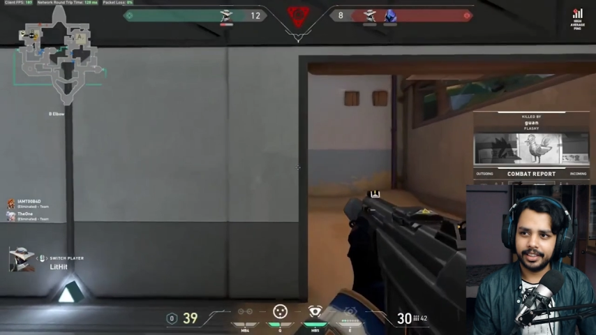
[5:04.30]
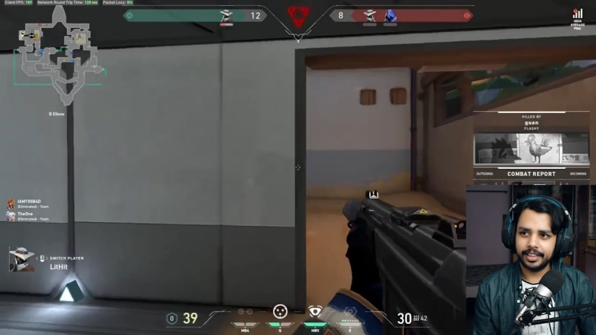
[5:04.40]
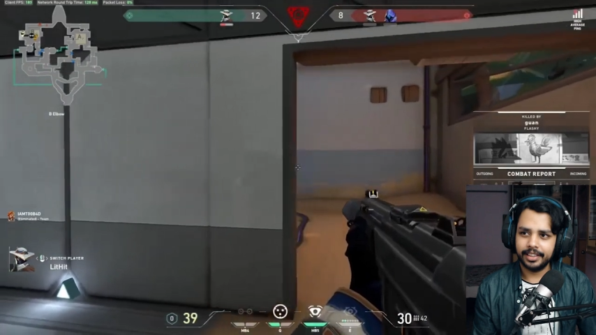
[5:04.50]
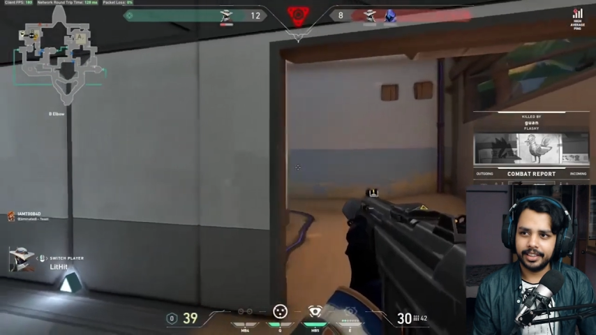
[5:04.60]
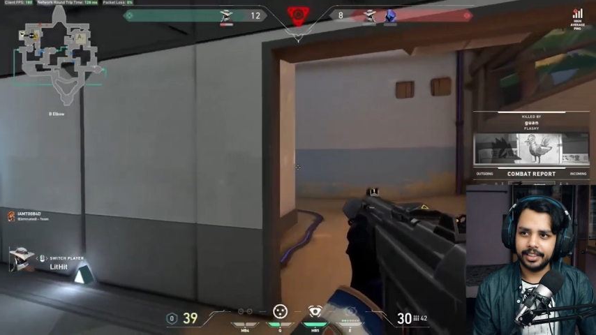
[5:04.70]

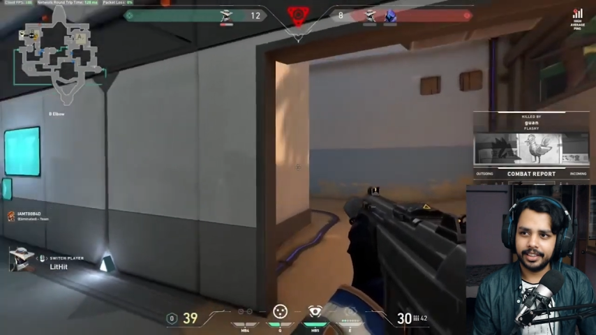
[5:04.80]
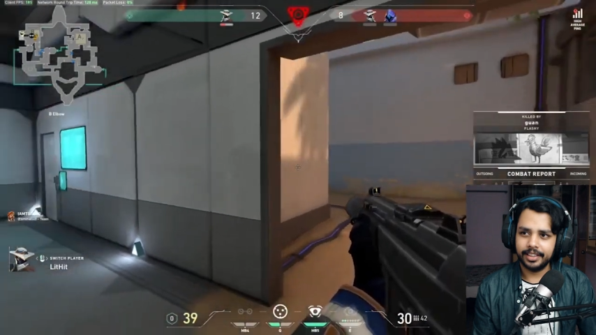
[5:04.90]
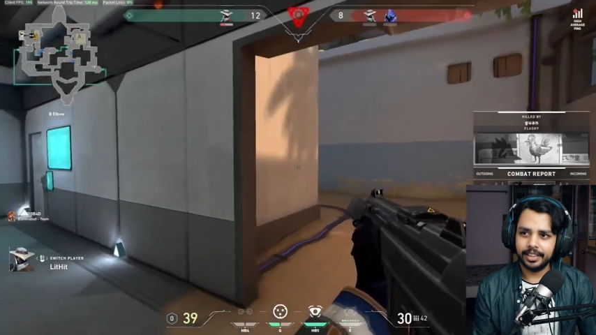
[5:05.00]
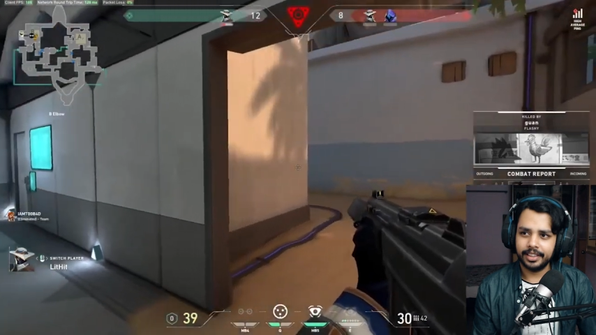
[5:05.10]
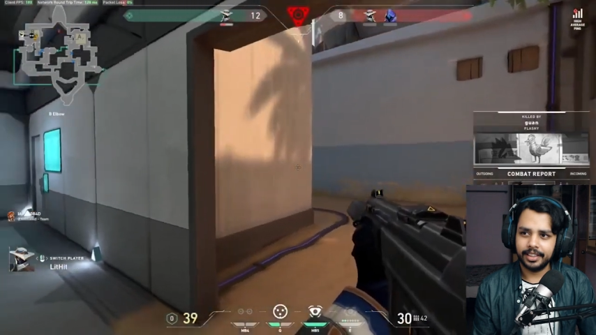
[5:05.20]

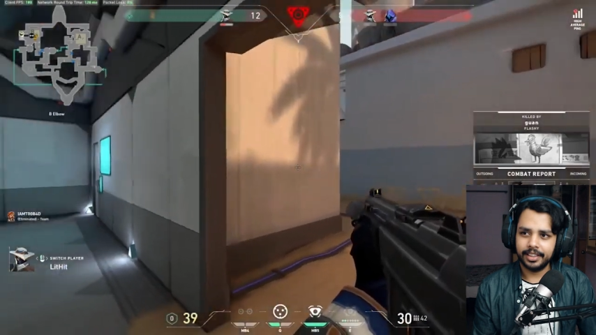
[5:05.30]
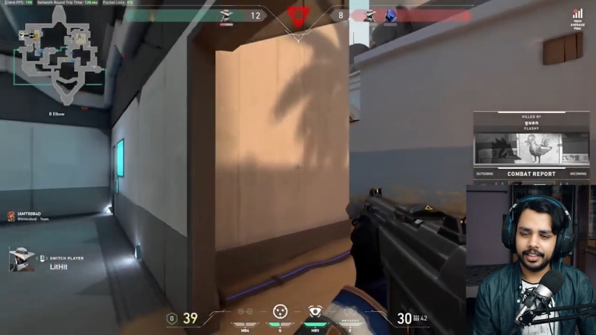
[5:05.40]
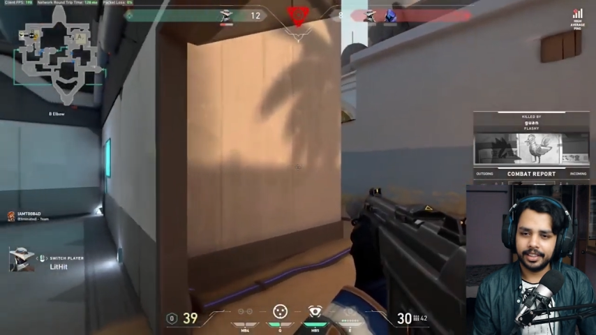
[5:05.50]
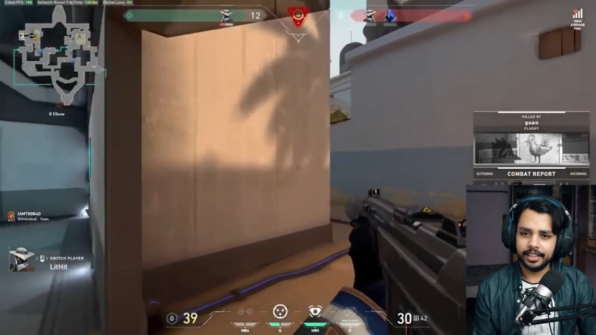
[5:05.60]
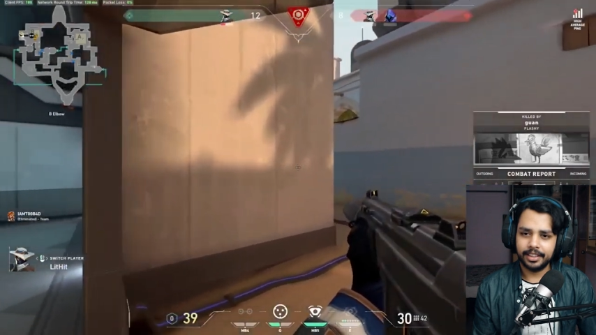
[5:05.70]

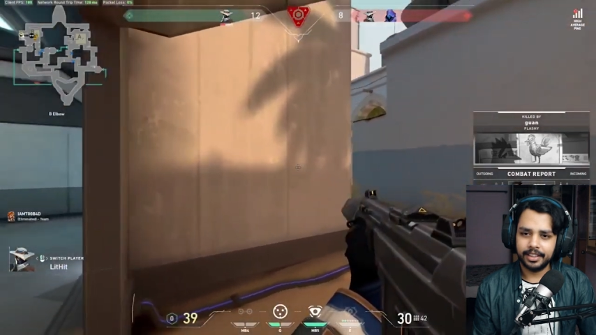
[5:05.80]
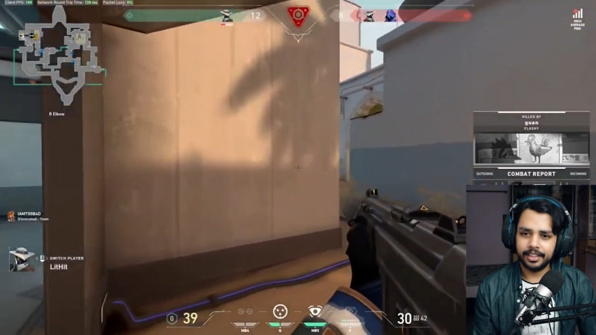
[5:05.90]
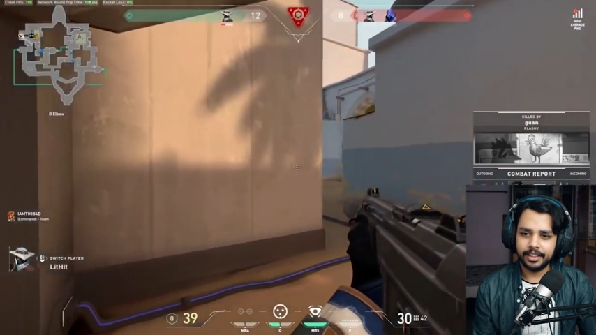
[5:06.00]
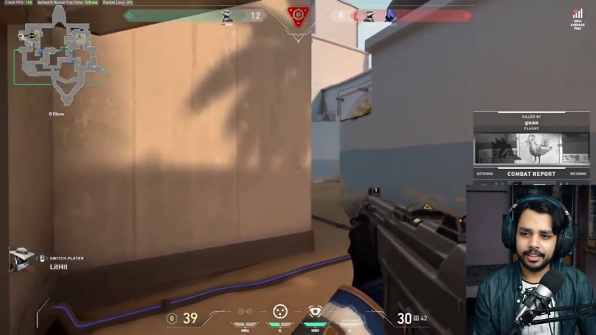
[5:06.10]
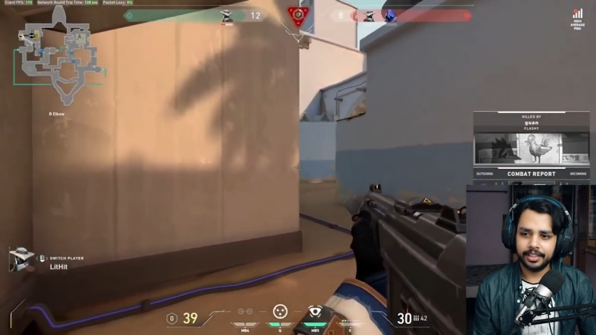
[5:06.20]

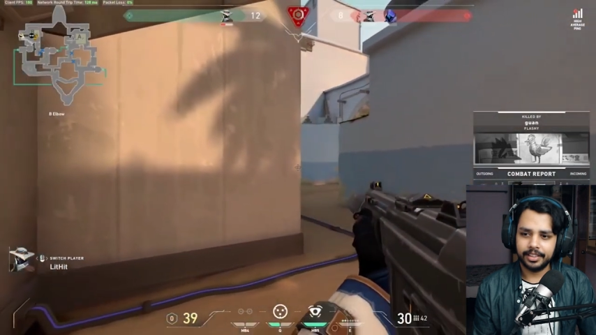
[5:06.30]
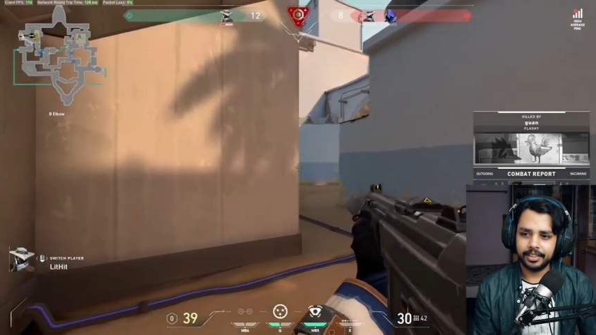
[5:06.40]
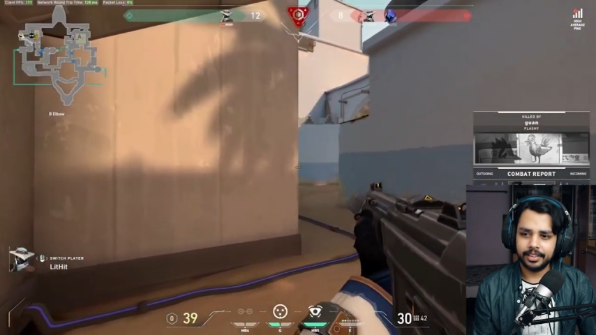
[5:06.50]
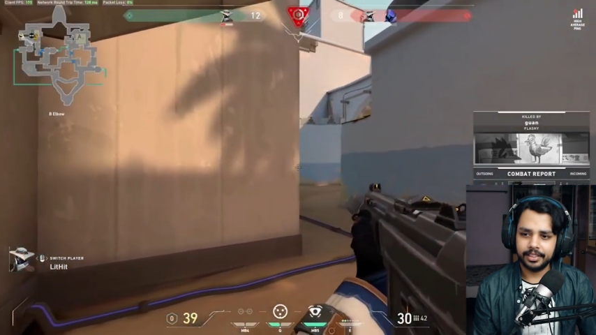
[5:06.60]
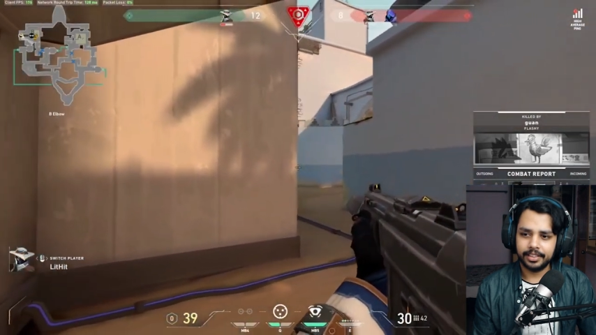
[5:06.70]

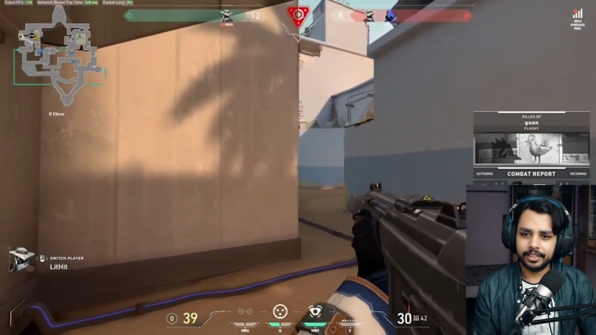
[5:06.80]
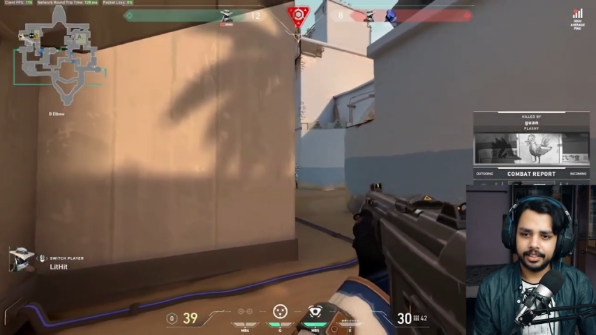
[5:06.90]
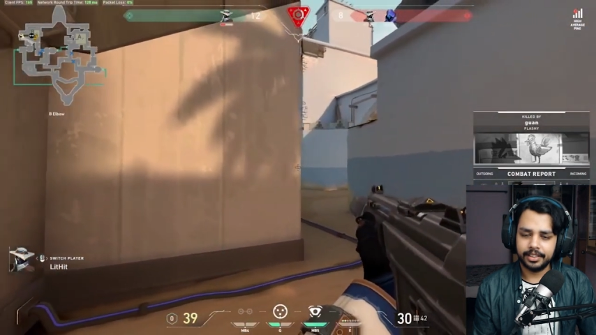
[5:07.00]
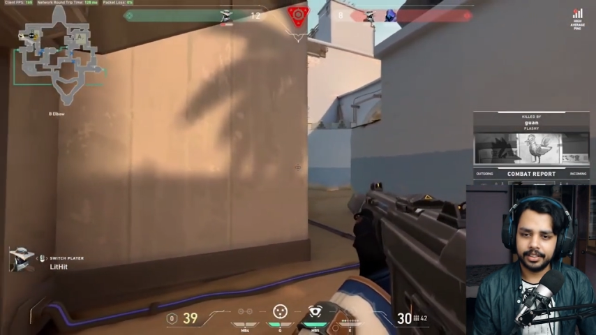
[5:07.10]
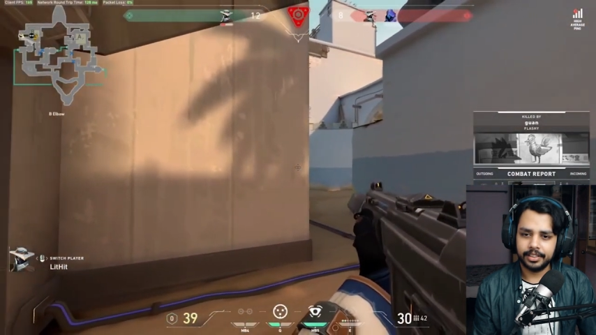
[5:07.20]

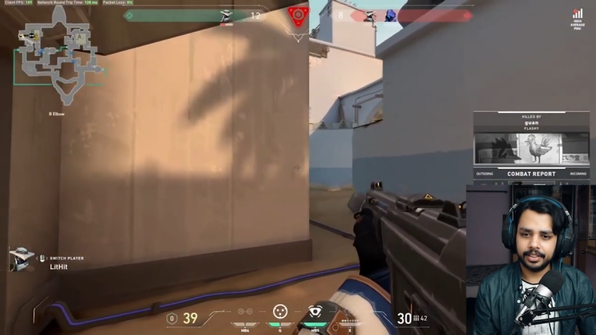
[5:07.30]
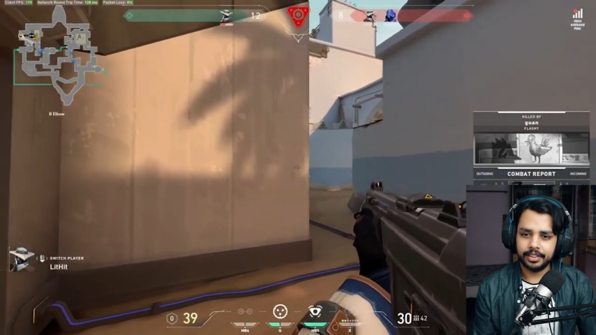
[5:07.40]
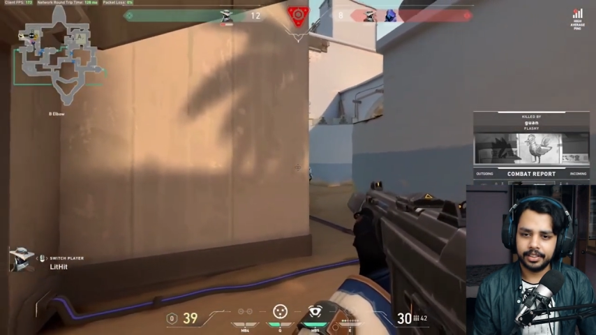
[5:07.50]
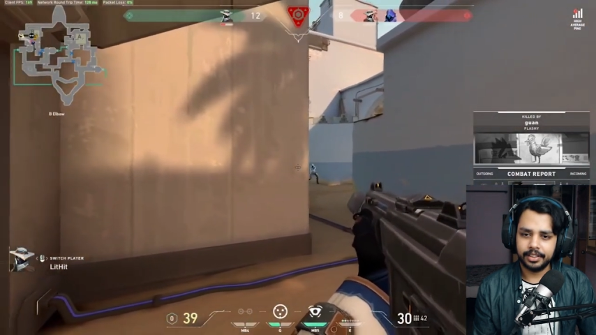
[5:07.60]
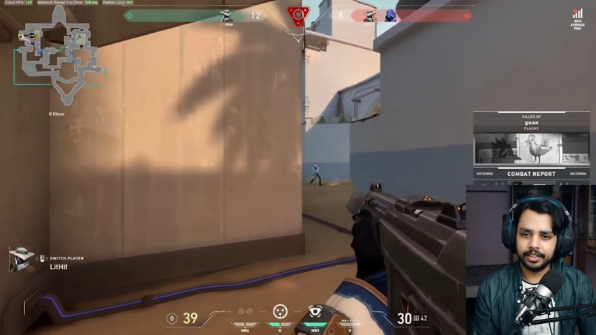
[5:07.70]

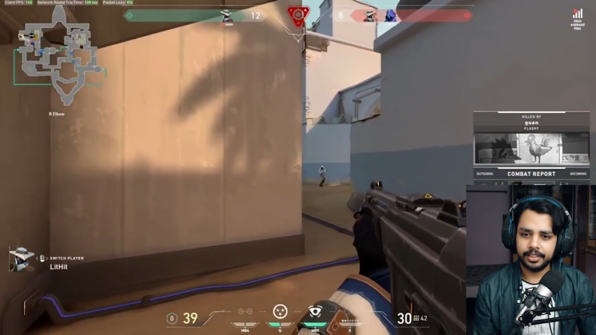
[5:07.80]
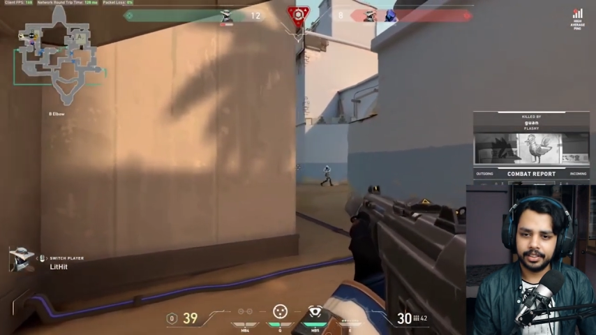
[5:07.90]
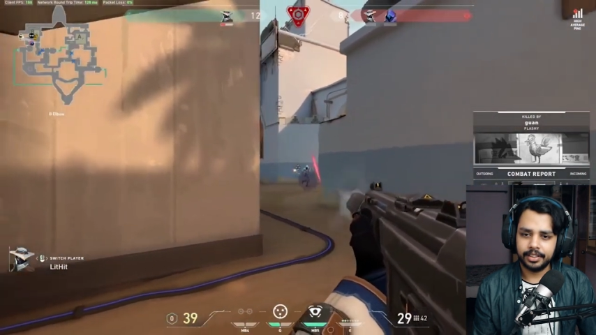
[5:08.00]
Nobody speaks.